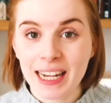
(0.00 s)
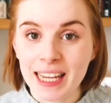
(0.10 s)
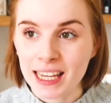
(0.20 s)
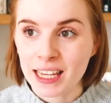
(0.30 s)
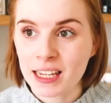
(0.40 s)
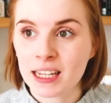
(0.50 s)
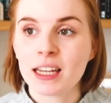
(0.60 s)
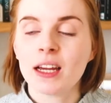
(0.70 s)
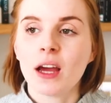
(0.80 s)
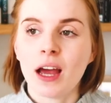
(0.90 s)
League,
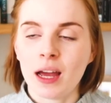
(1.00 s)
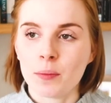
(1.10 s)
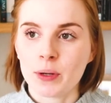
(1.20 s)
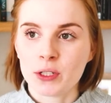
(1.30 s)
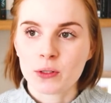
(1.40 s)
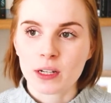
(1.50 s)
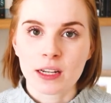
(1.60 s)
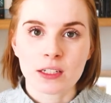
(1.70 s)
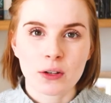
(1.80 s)
which was like a